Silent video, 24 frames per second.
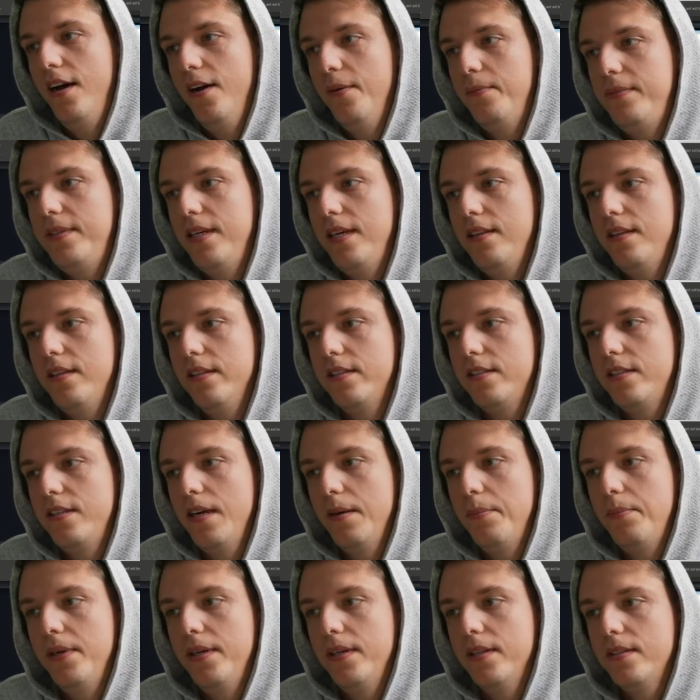update the
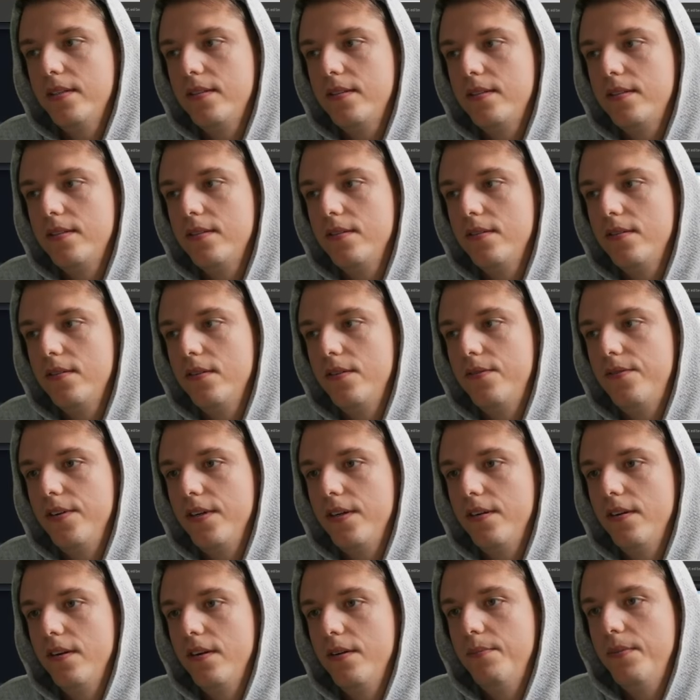snippets or
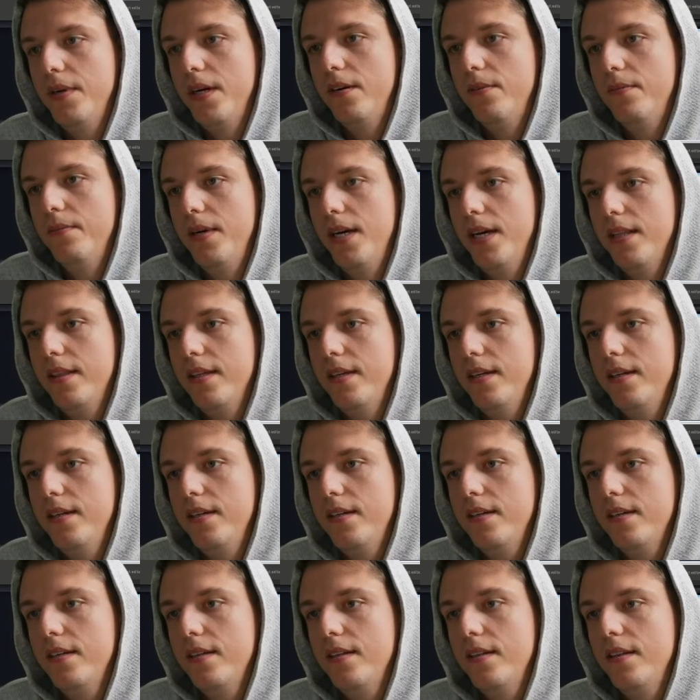figure out a better
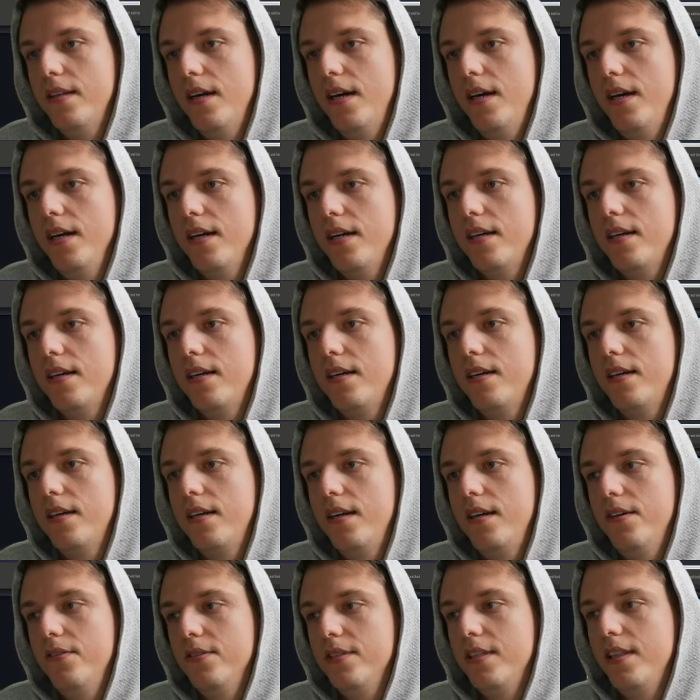method. Like,
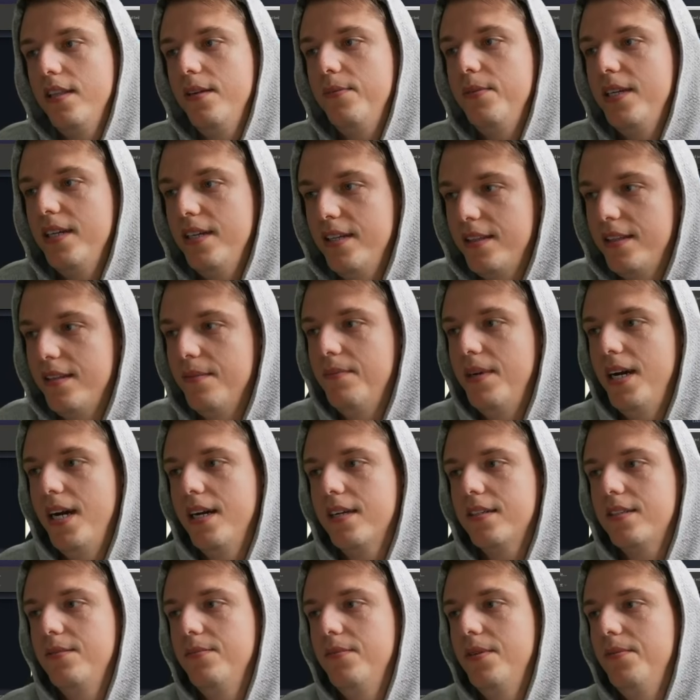it was limited at the
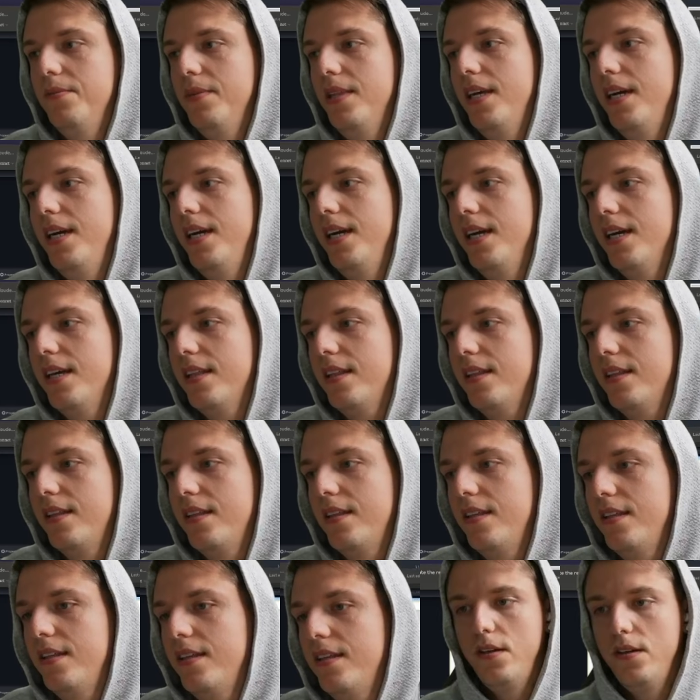maximum length.
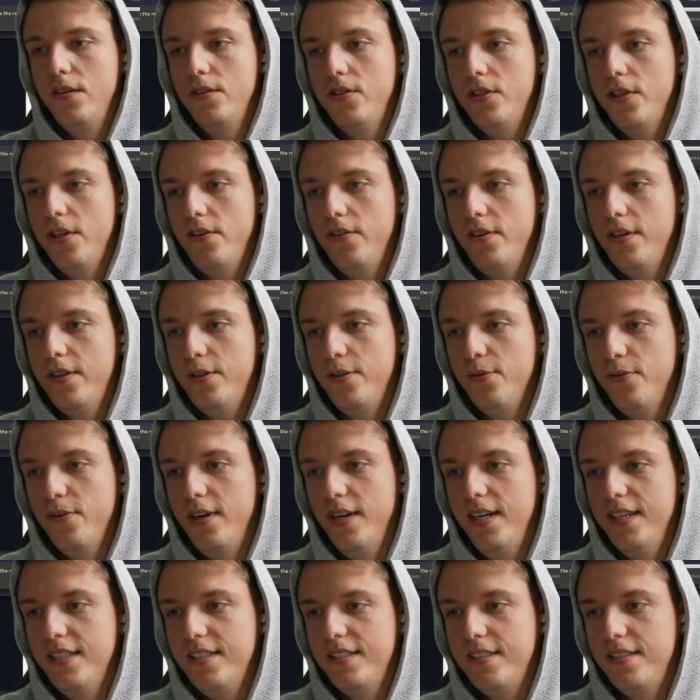Generate the
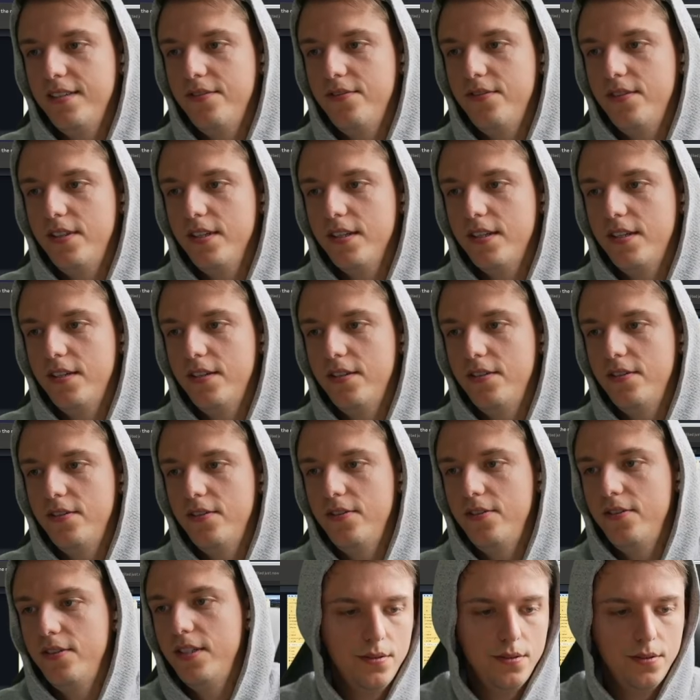rest of the
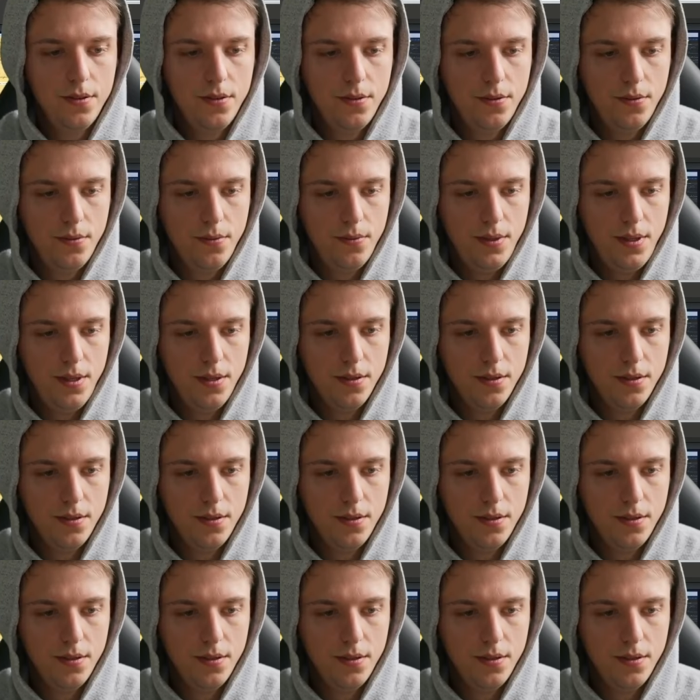code. So we are